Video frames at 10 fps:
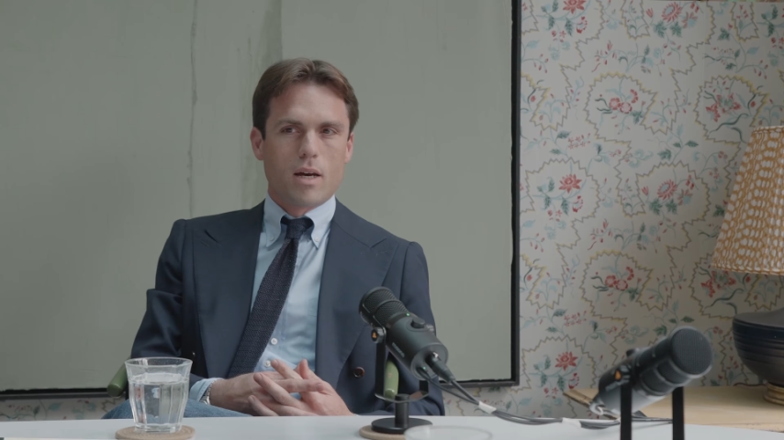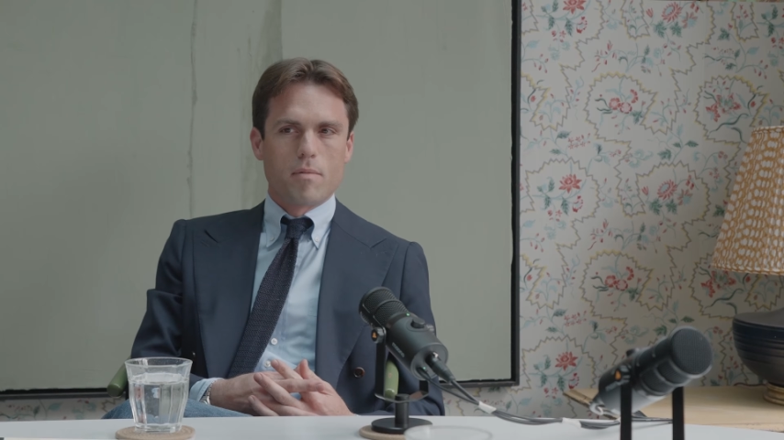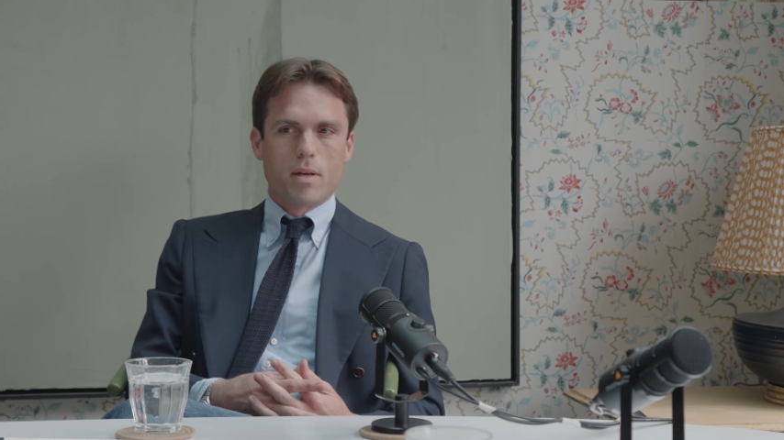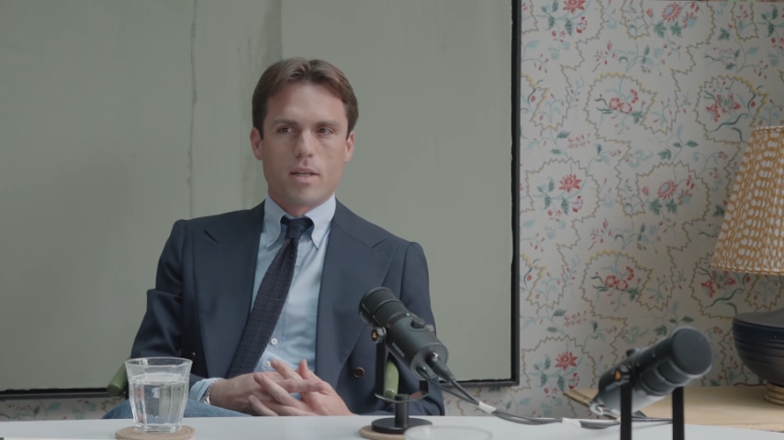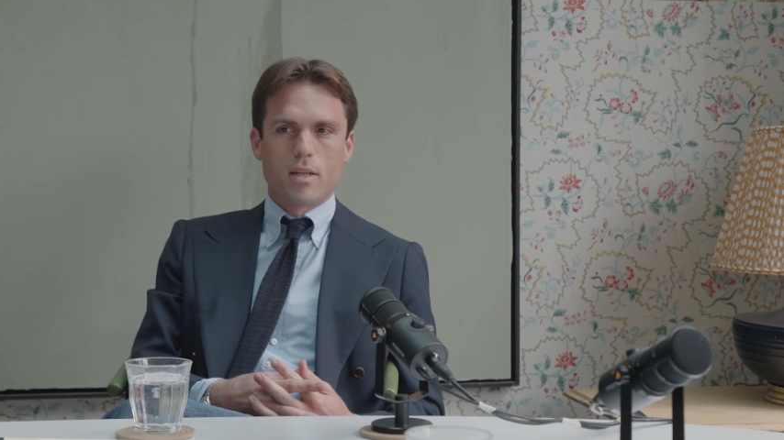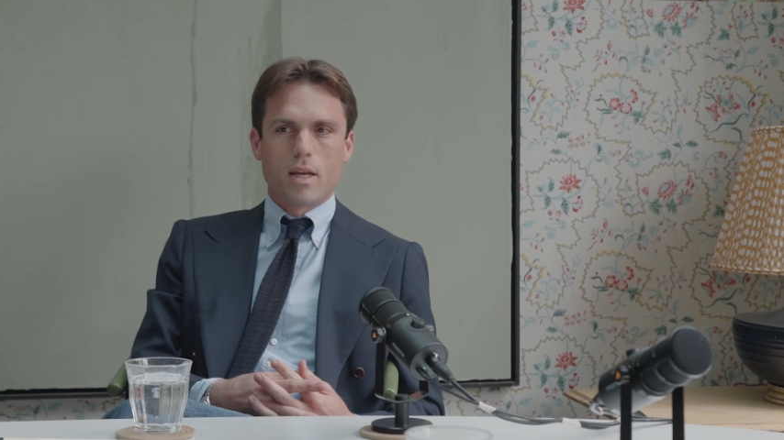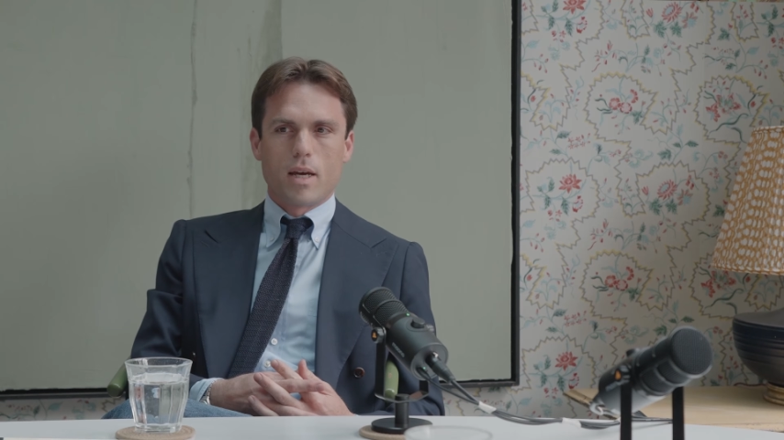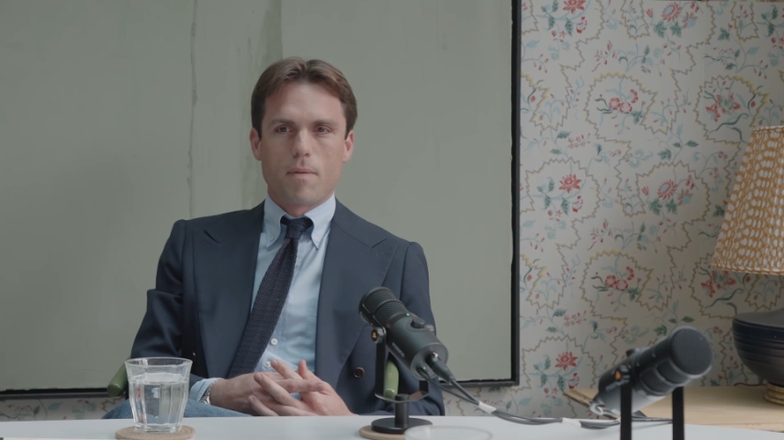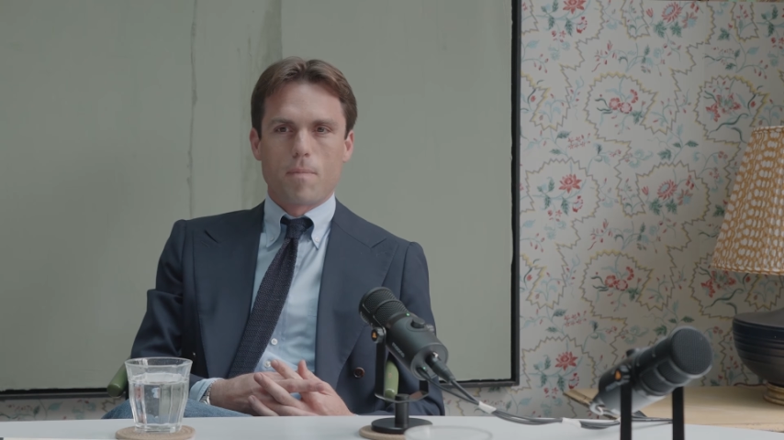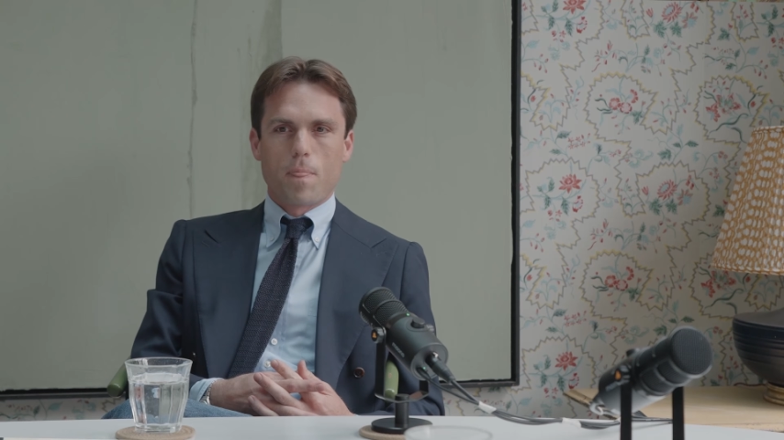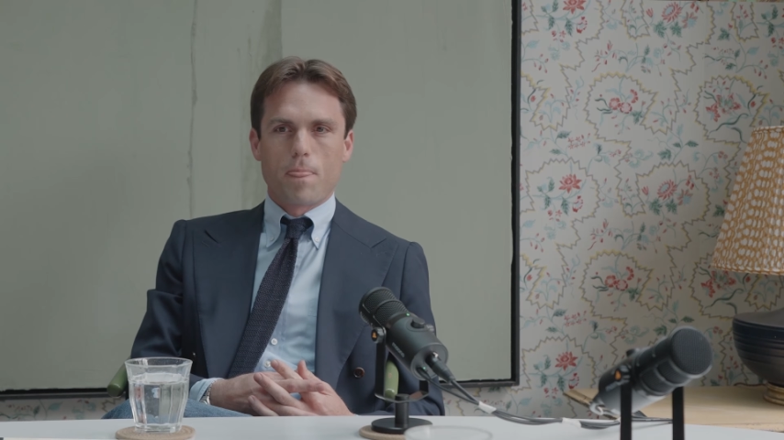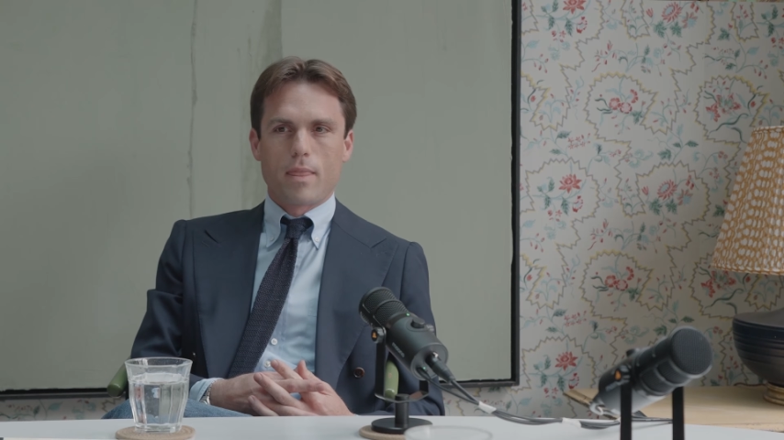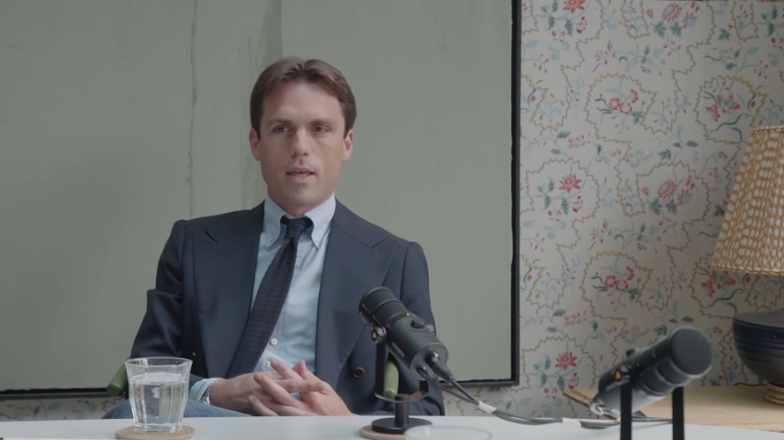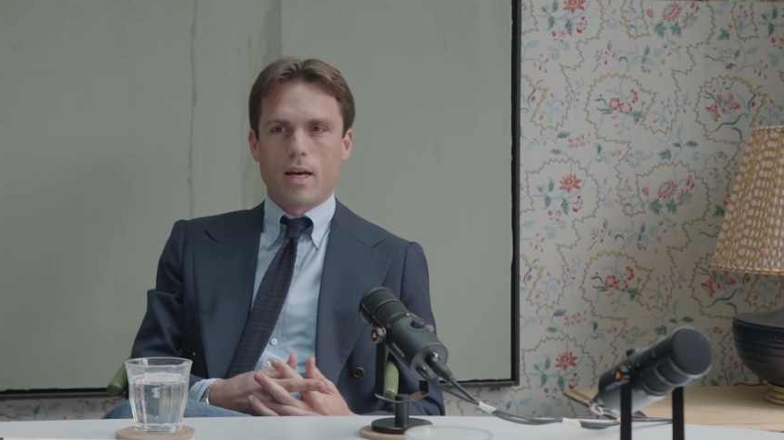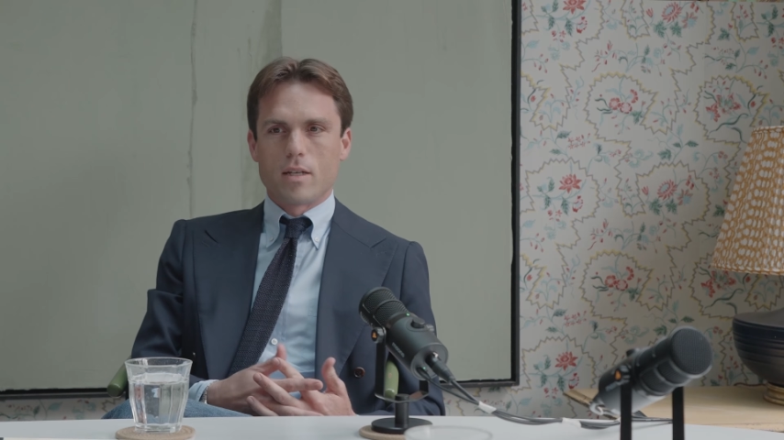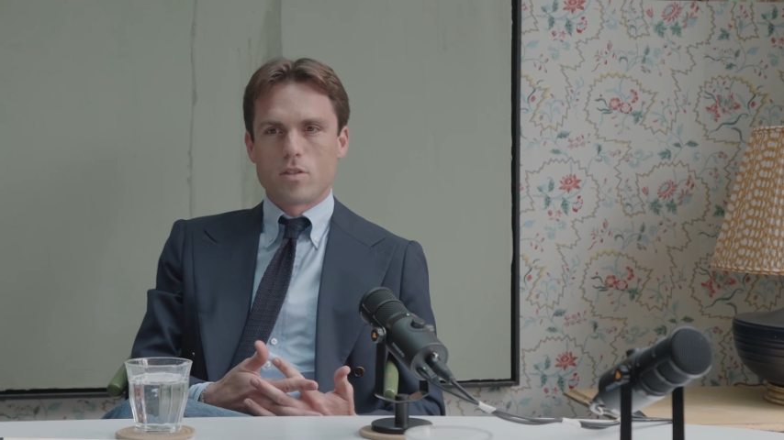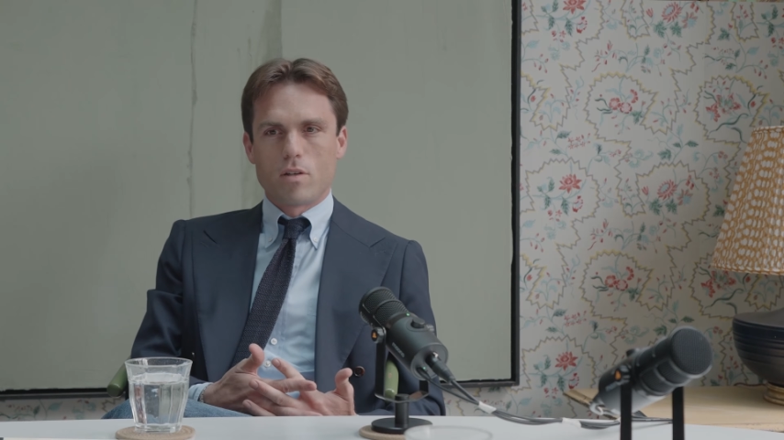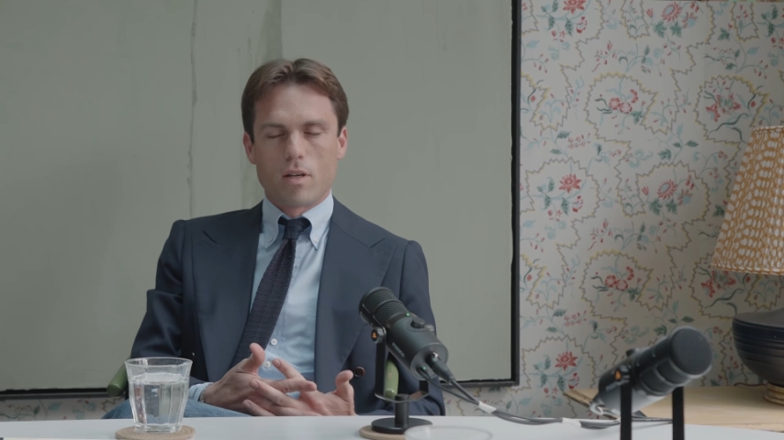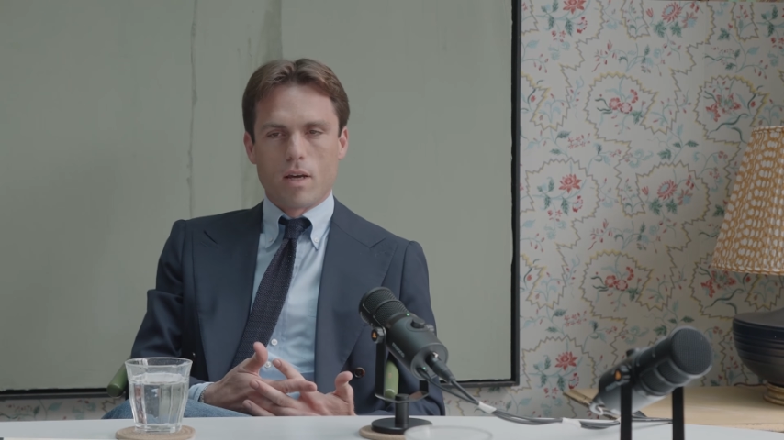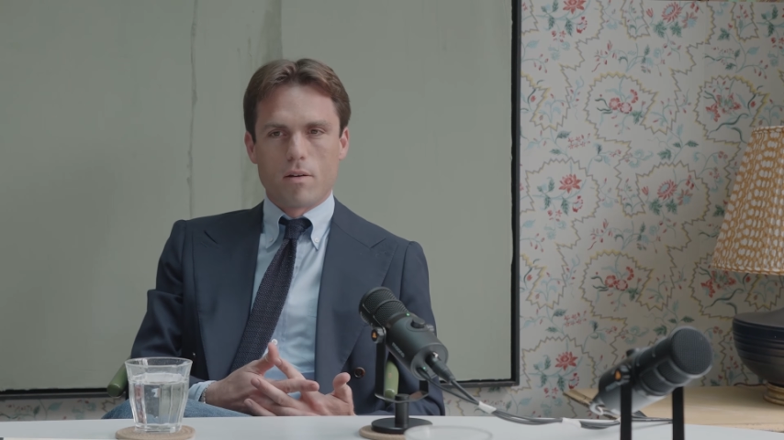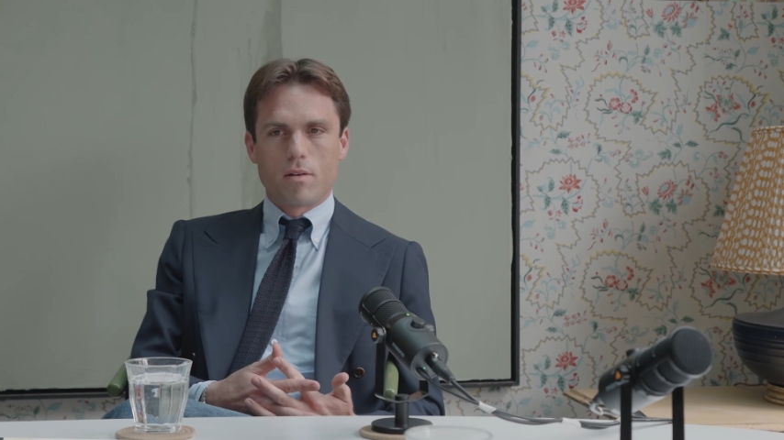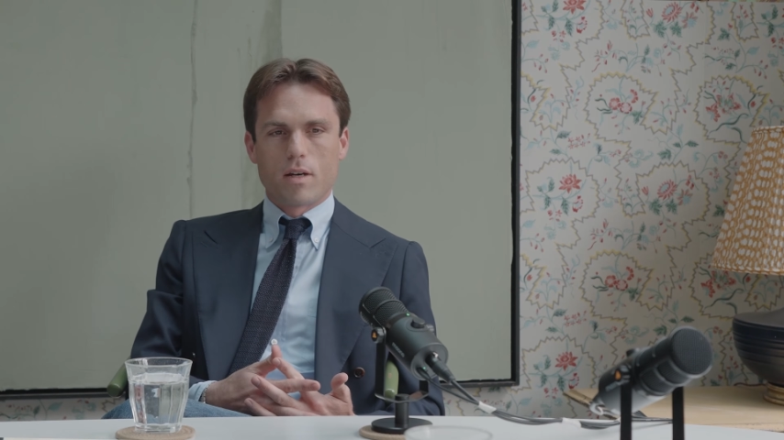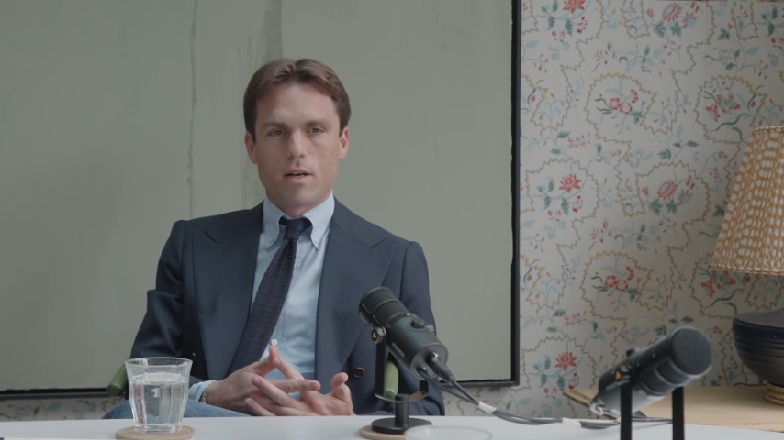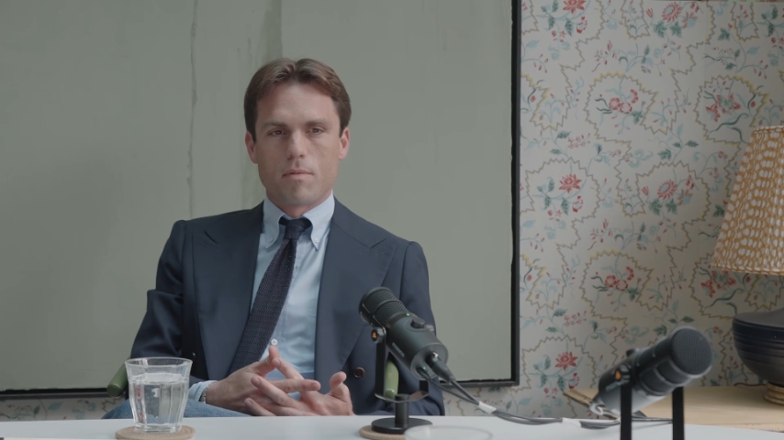I mean, as you know,